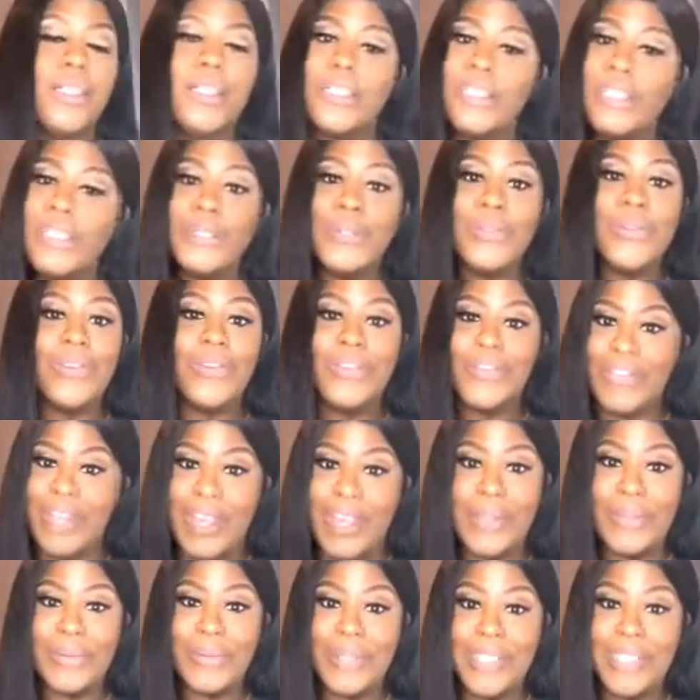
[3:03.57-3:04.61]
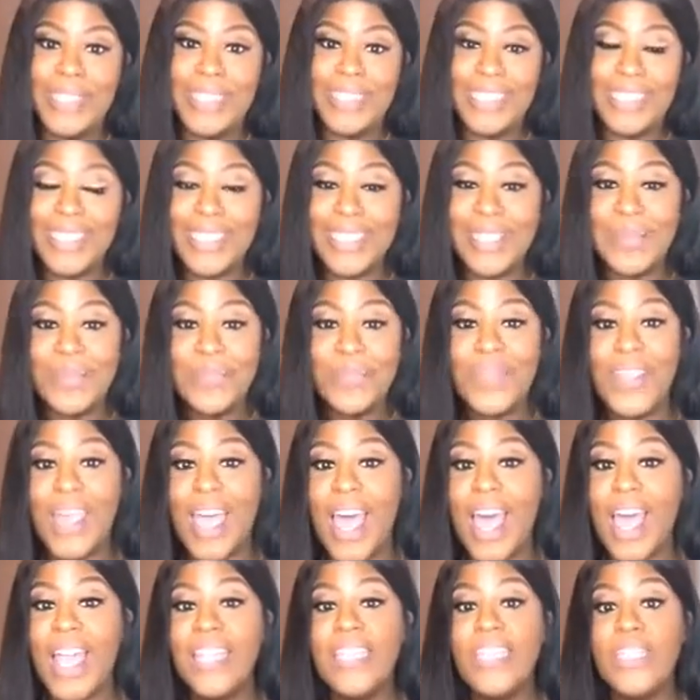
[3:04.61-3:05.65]
Oh, the flyaways.
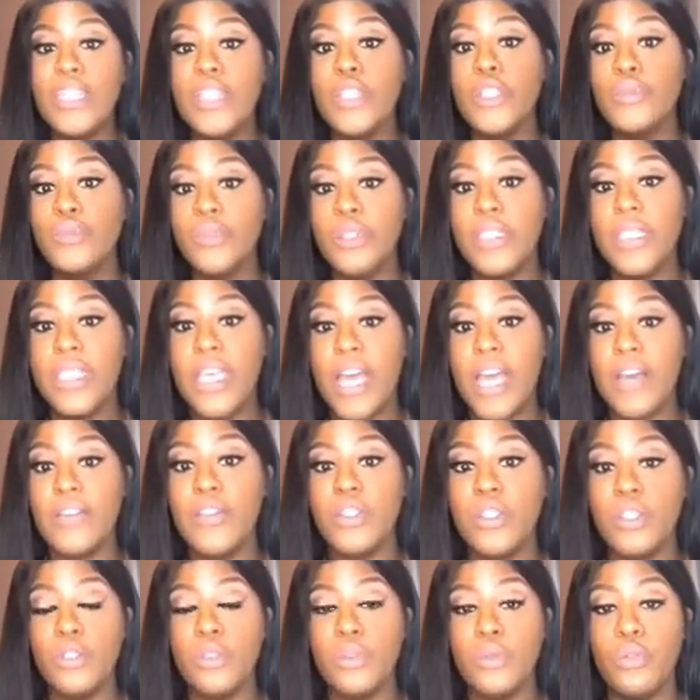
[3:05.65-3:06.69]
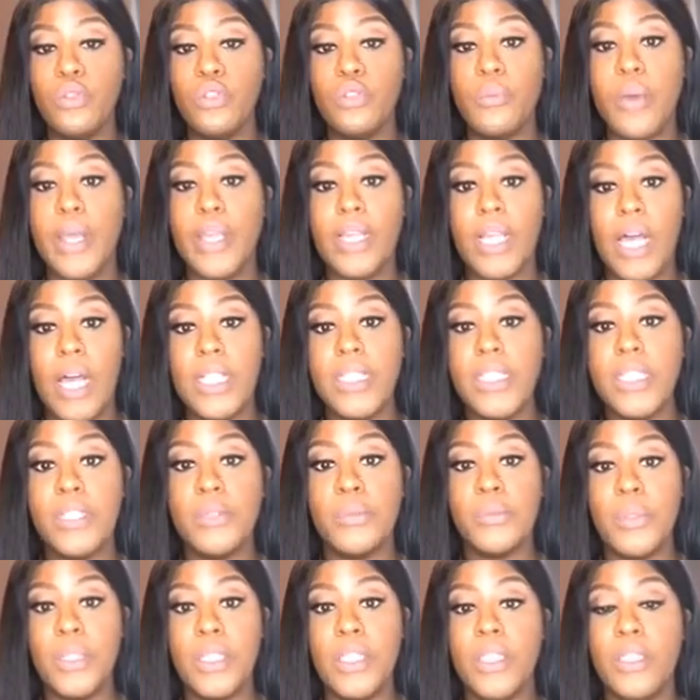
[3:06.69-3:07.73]
I literally have to use my
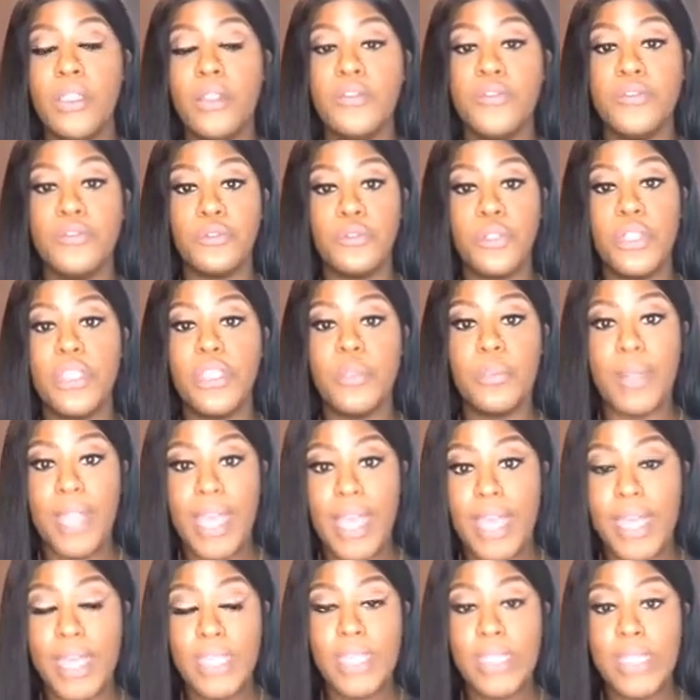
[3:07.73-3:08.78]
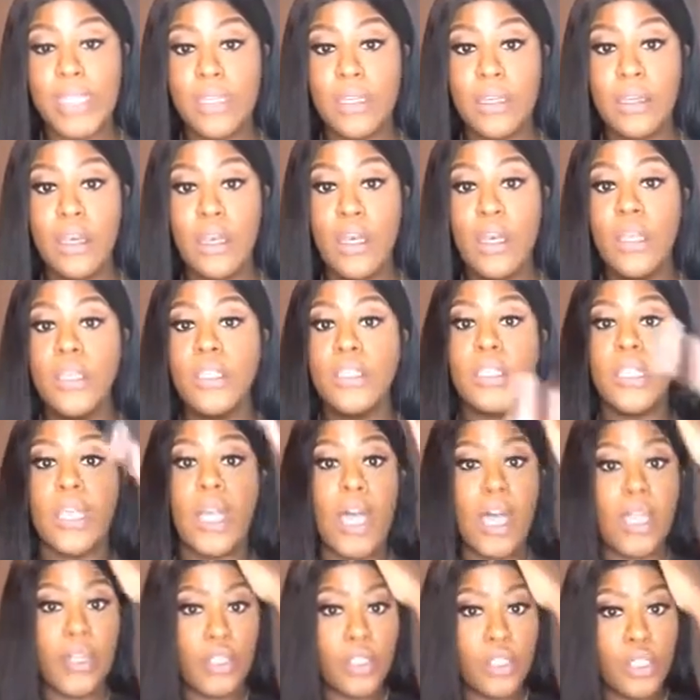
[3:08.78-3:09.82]
Got2b Freeze Blast to
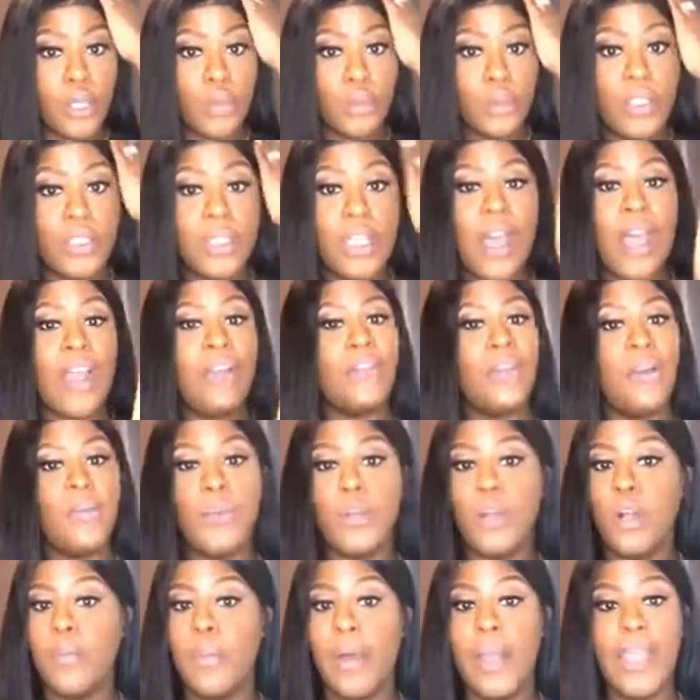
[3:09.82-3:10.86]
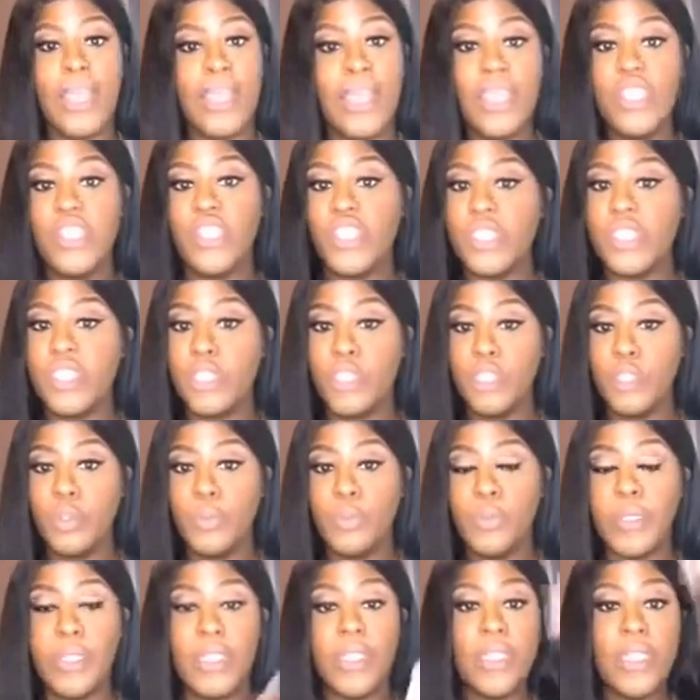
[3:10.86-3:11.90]
kind of tone it down. I rub it on my hand just a little
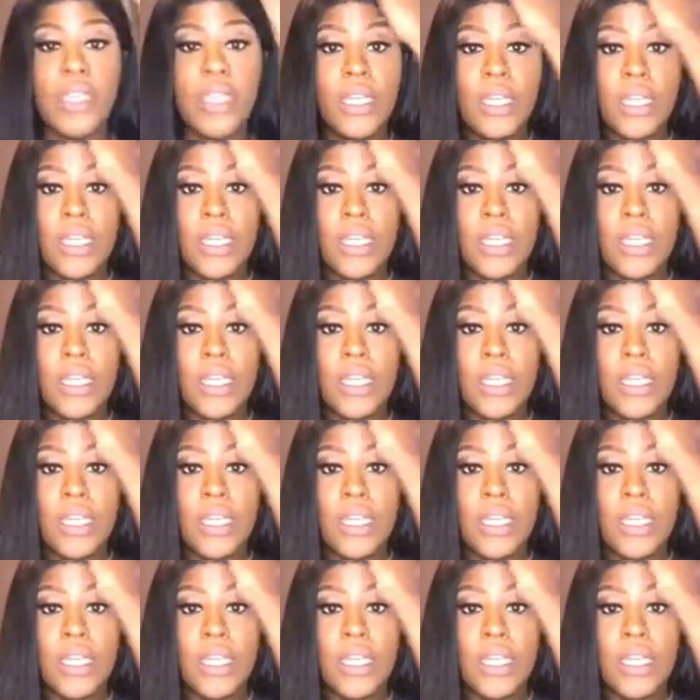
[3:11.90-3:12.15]
bit,